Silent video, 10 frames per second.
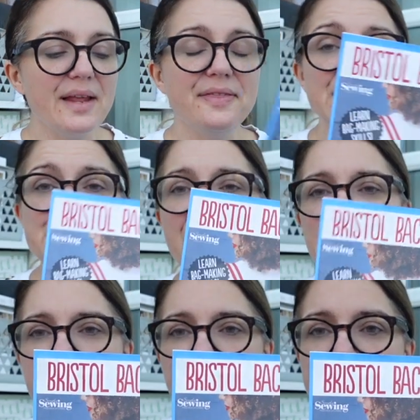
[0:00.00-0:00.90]
This
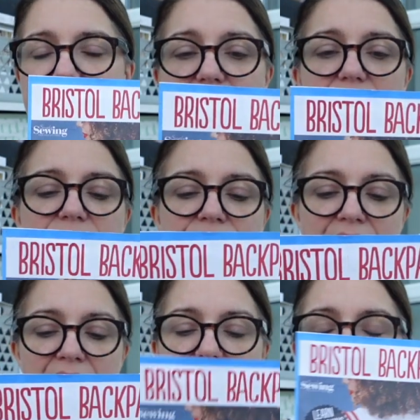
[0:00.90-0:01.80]
bag pattern
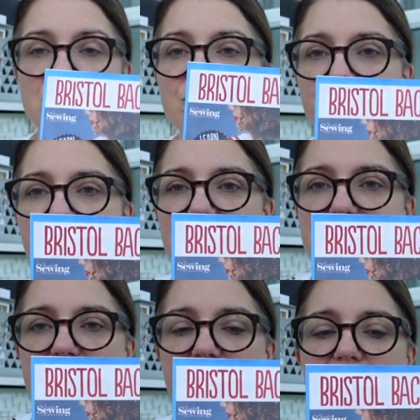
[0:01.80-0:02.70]
is a good
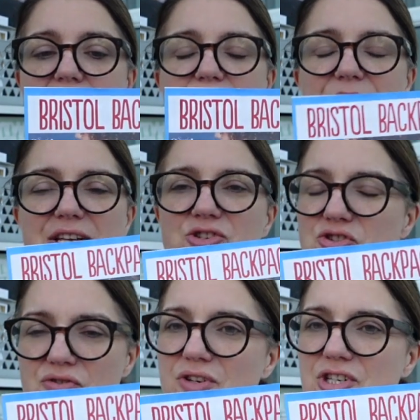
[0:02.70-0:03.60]
pattern, but the
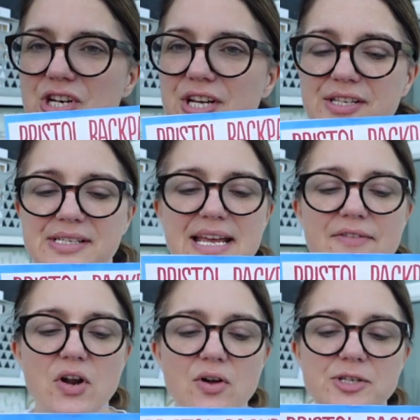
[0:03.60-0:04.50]
instructions leave
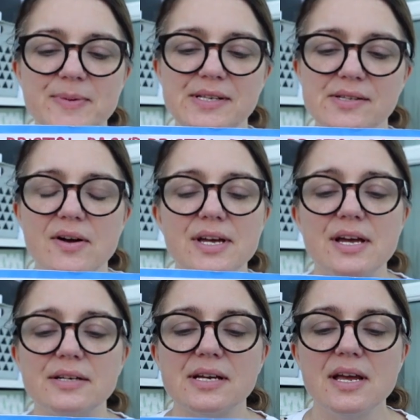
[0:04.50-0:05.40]
a lot to be
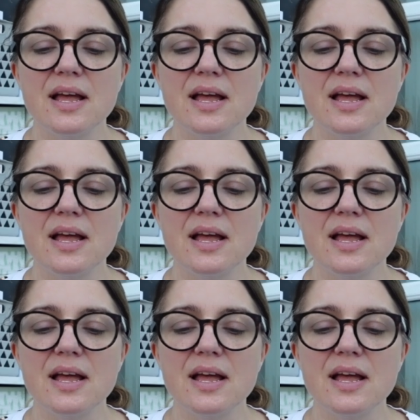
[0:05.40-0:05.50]
desired.